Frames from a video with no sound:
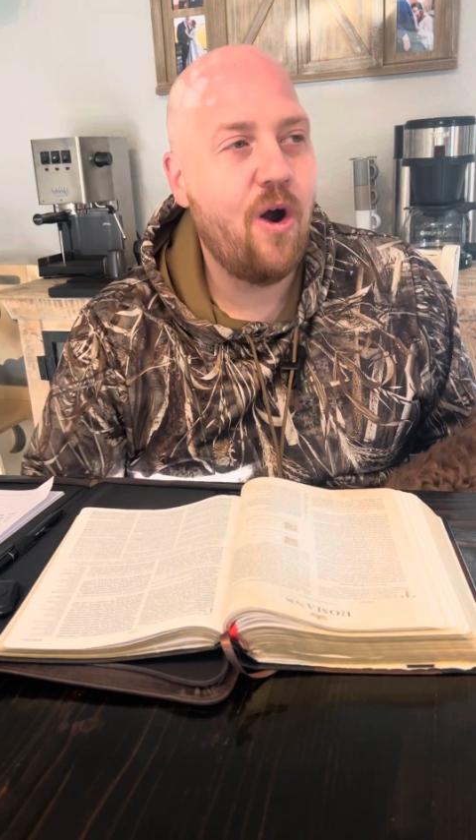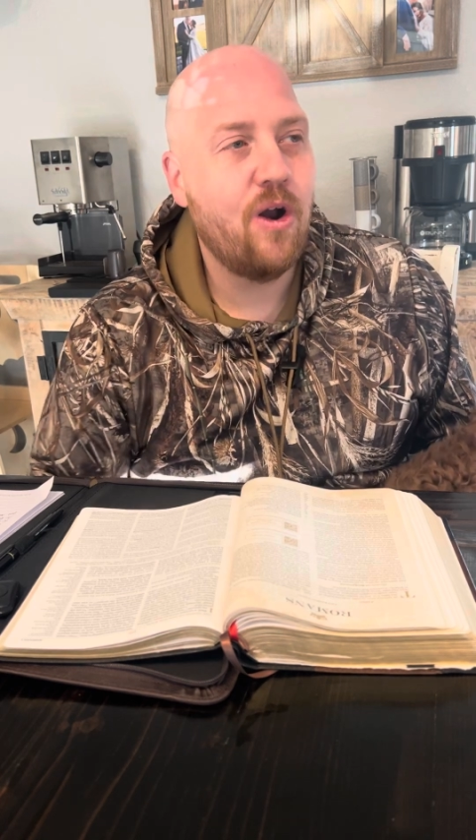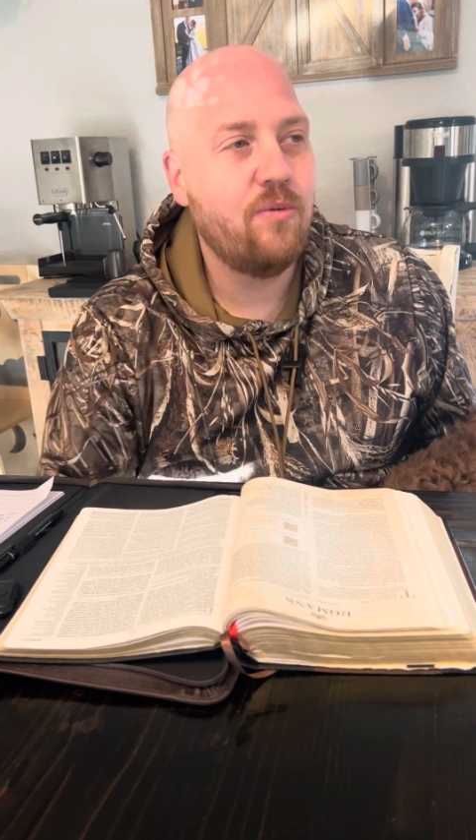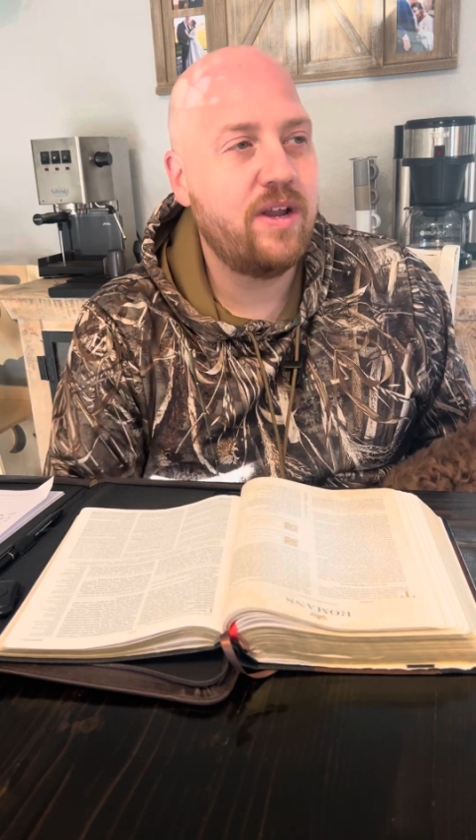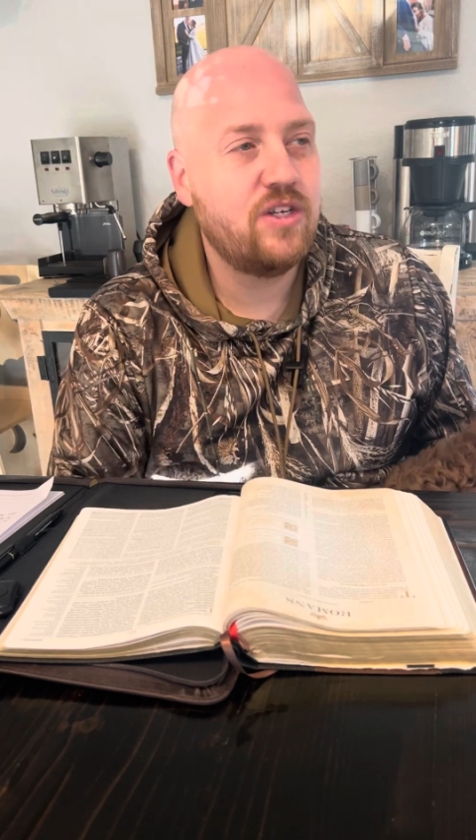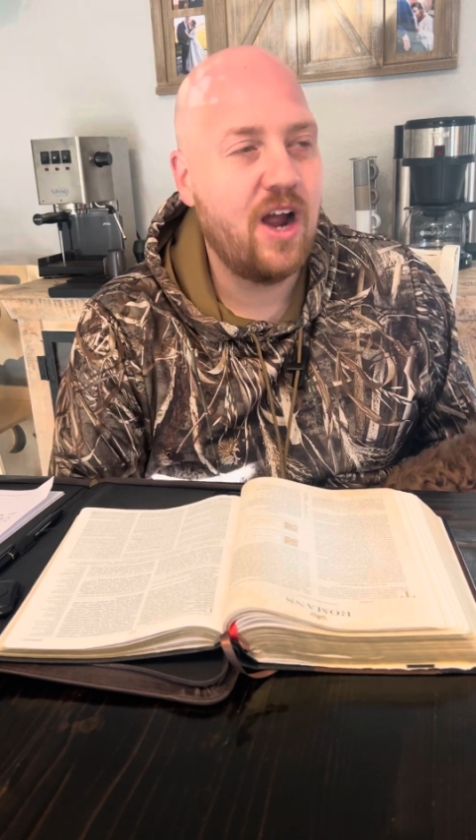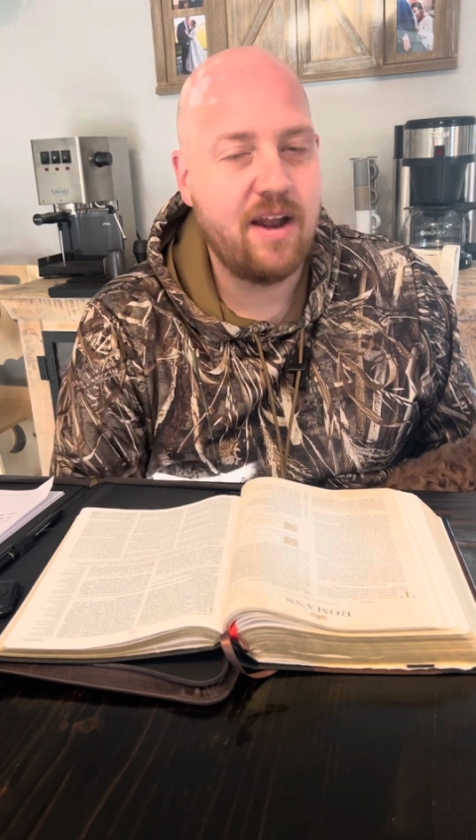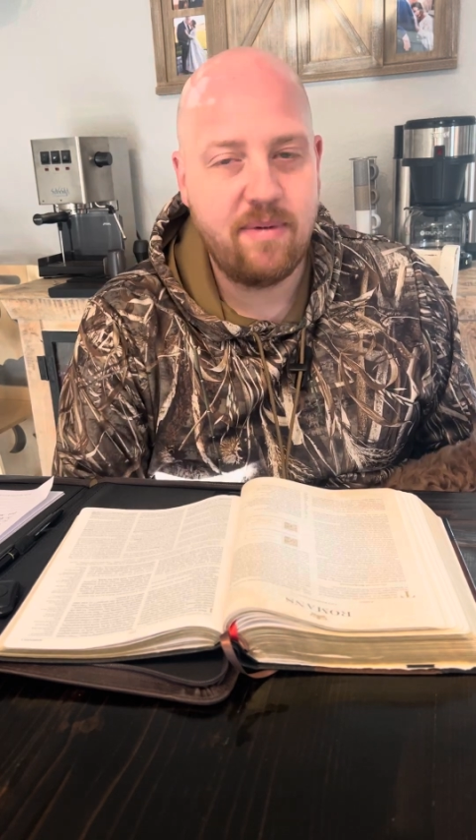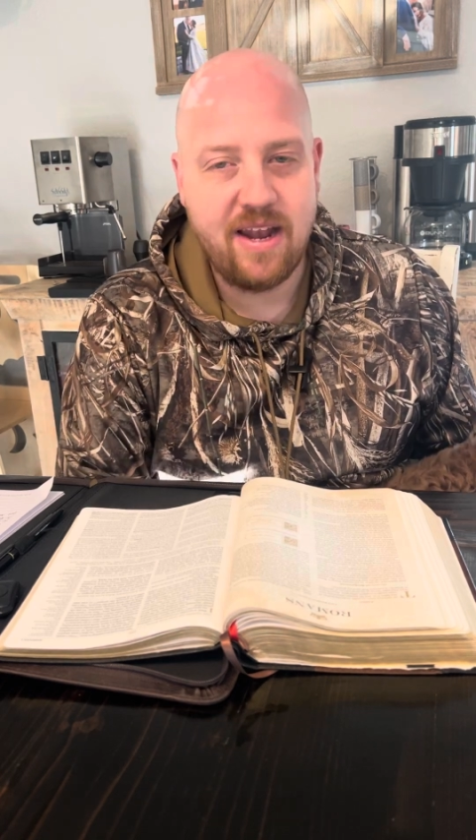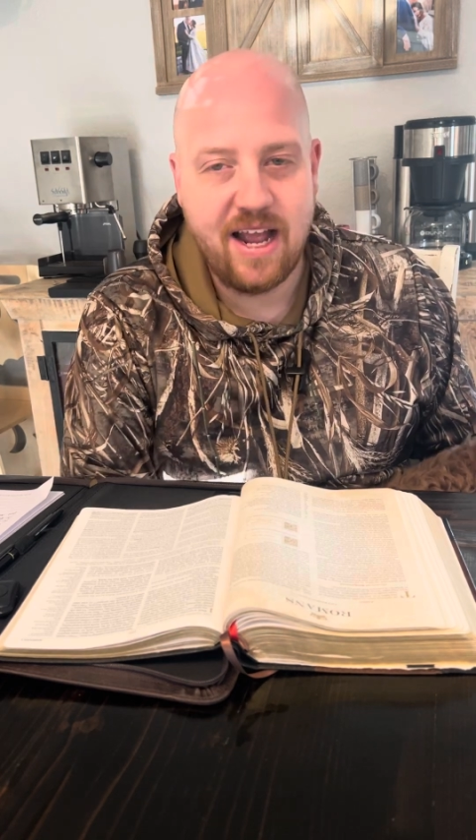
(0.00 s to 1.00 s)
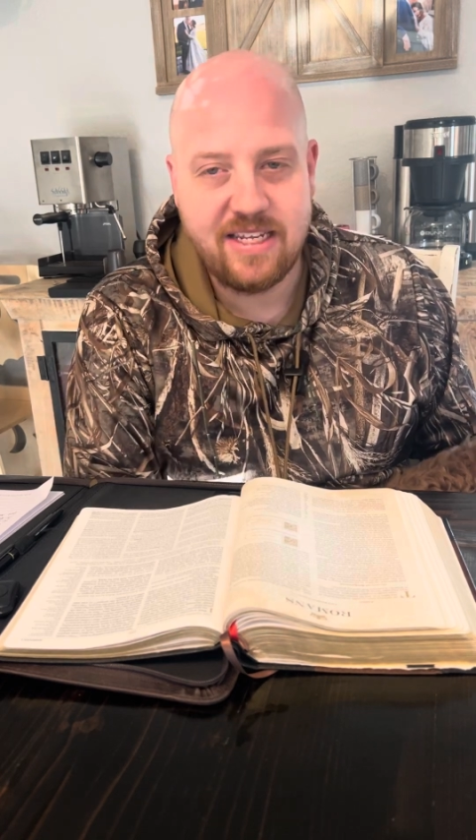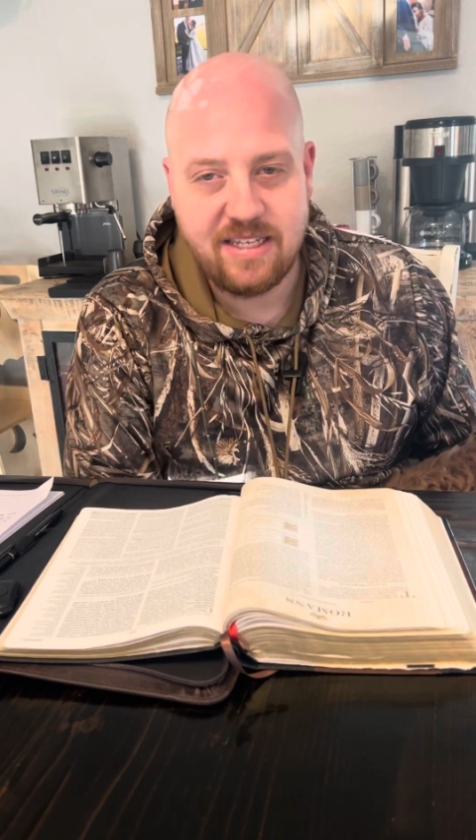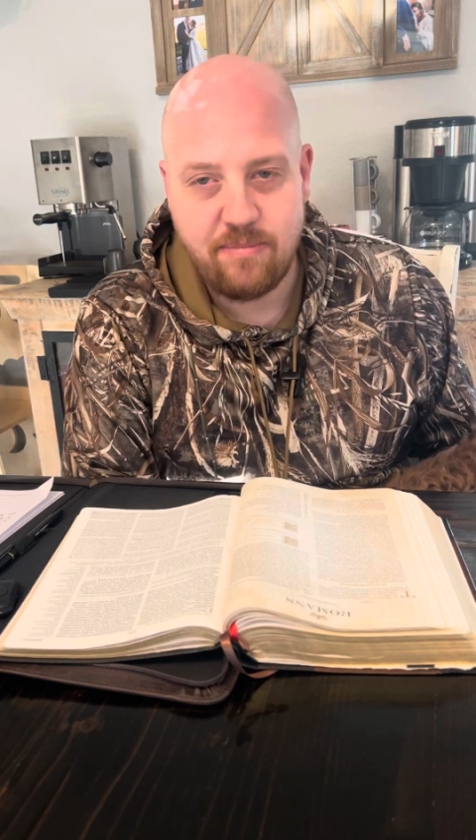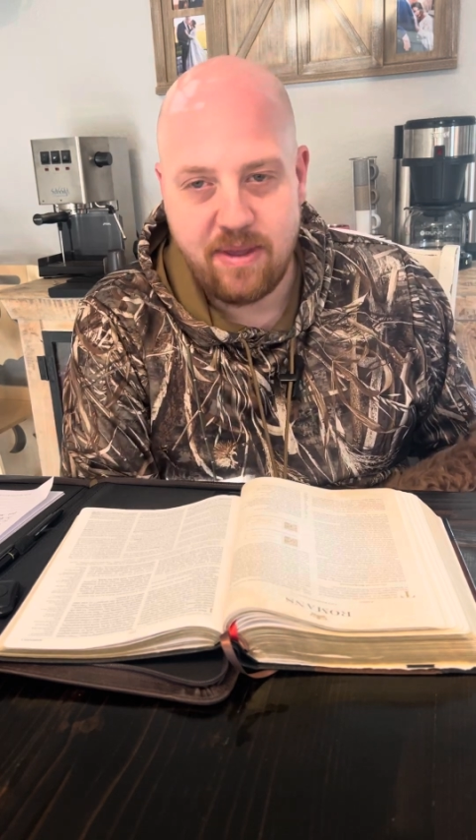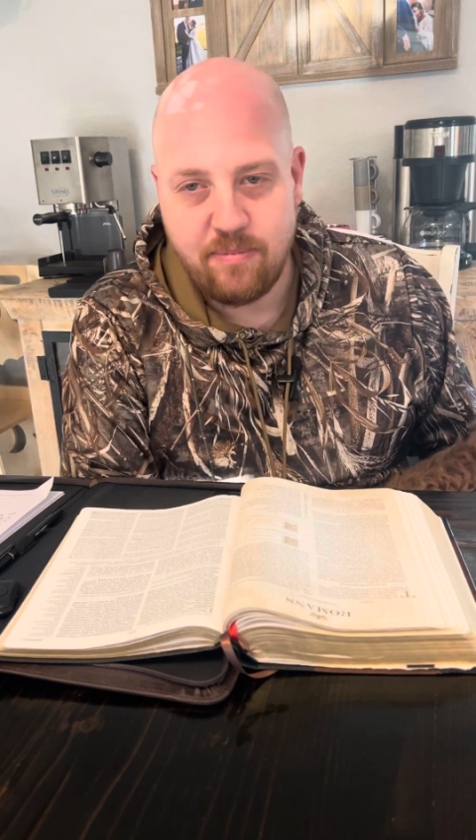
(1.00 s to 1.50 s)
hard we try to be nice
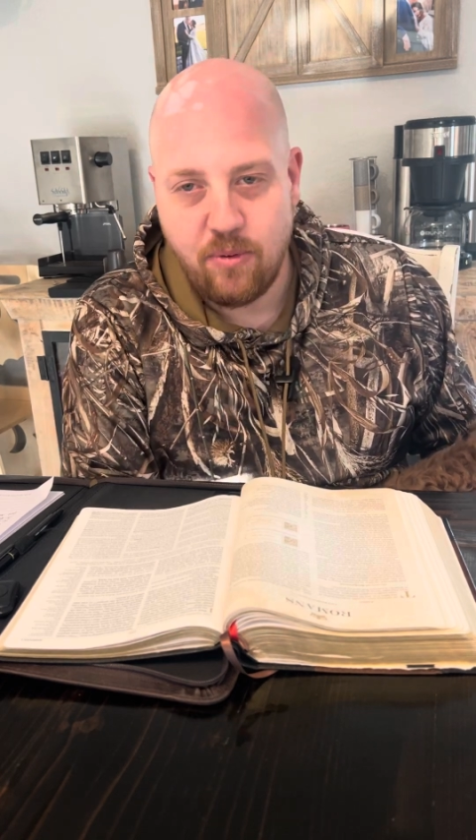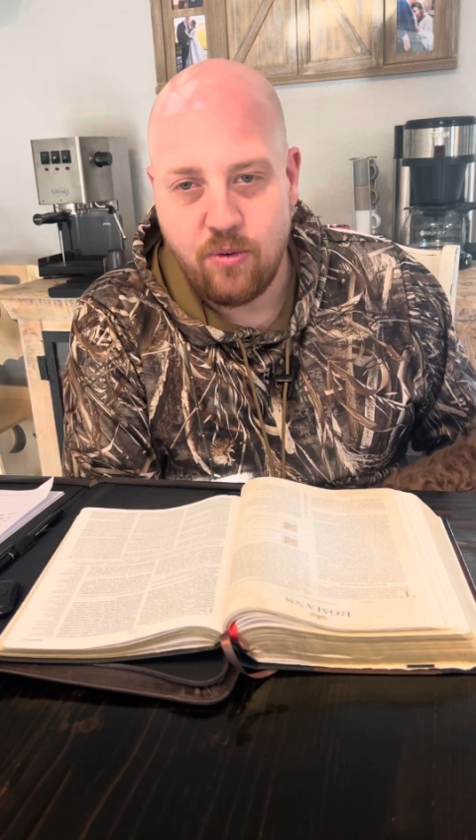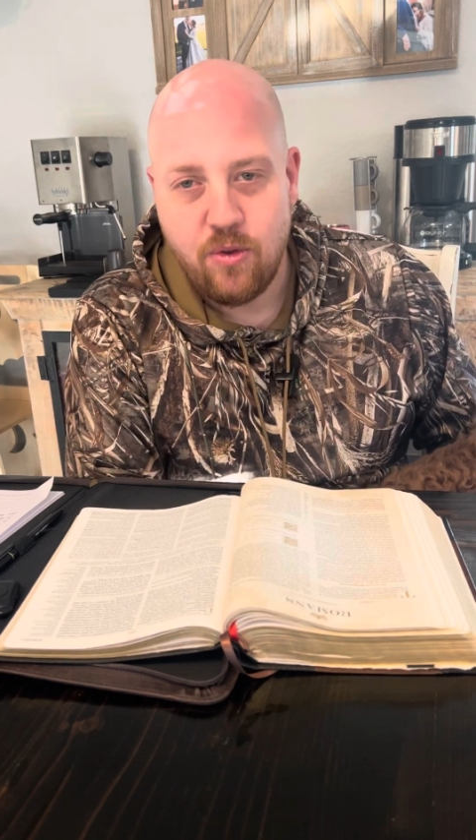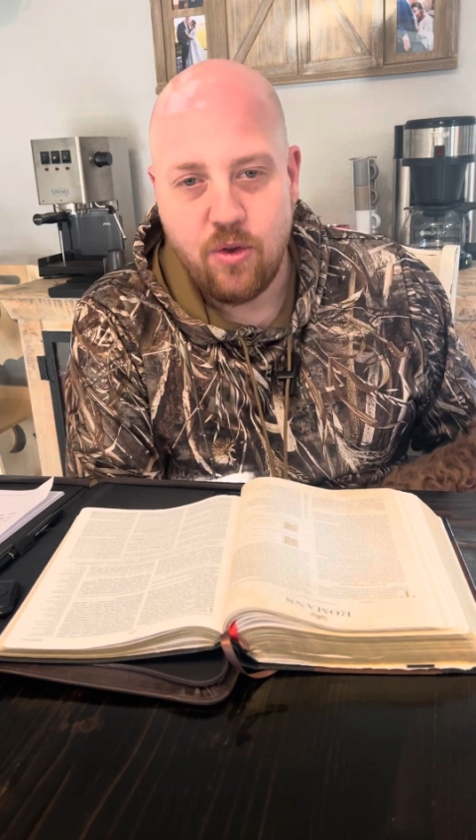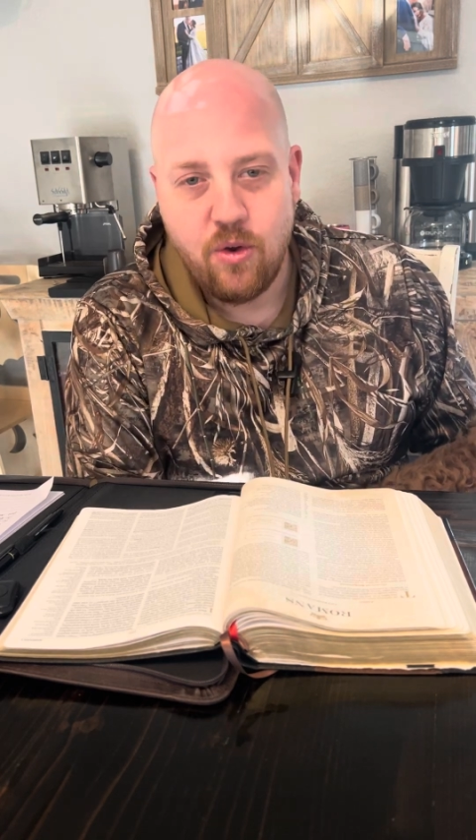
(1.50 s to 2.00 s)
to people,